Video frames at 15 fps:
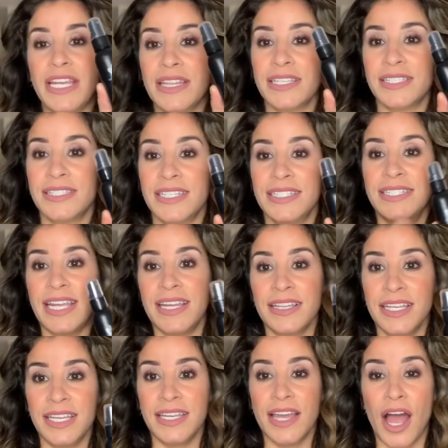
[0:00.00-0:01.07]
This is a
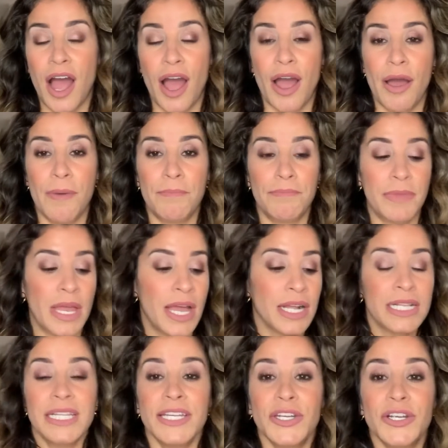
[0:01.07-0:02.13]
daily
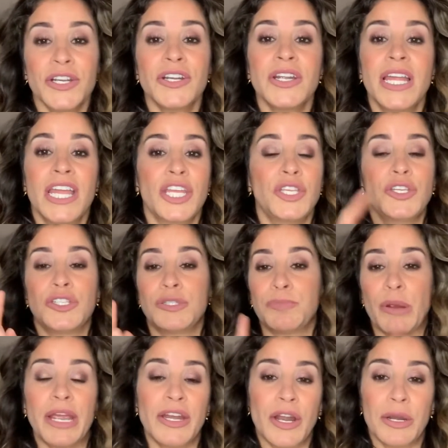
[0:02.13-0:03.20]
cleaner. You spray
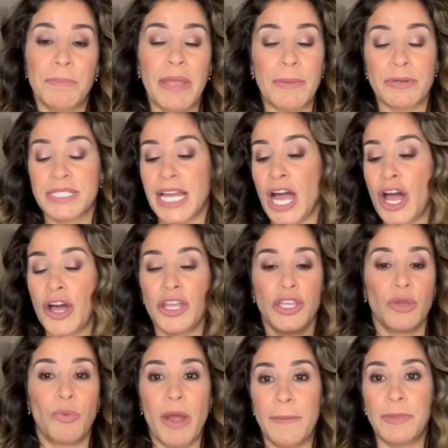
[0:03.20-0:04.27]
it on a paper towel, you
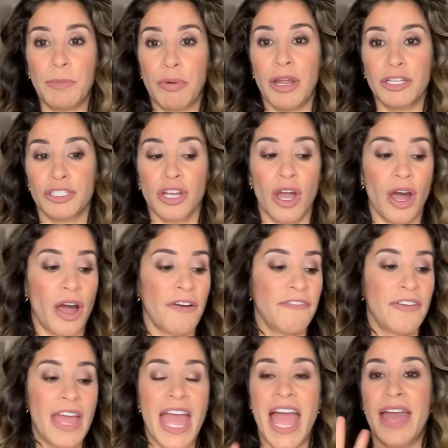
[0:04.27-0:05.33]
wipe the brush off,
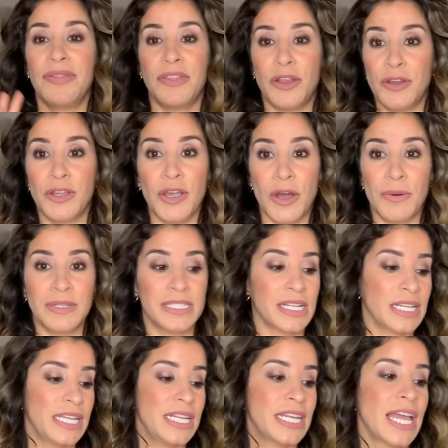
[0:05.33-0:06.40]
and there you go, it's
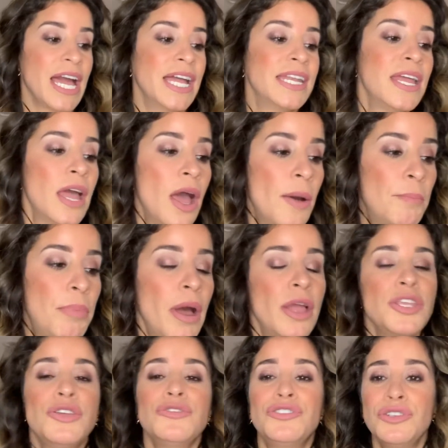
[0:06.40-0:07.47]
clean again. But
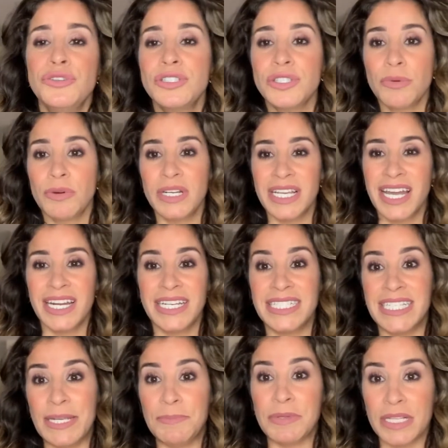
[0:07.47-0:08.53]
you do still want to kind of
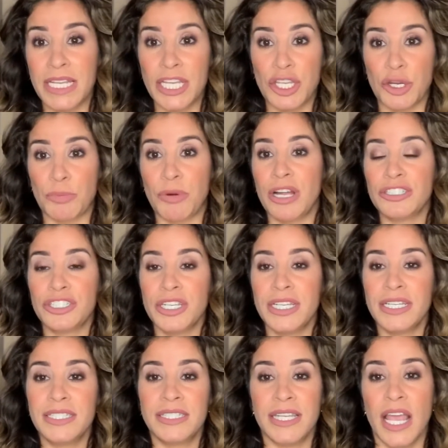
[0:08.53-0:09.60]
deep clean your brushes.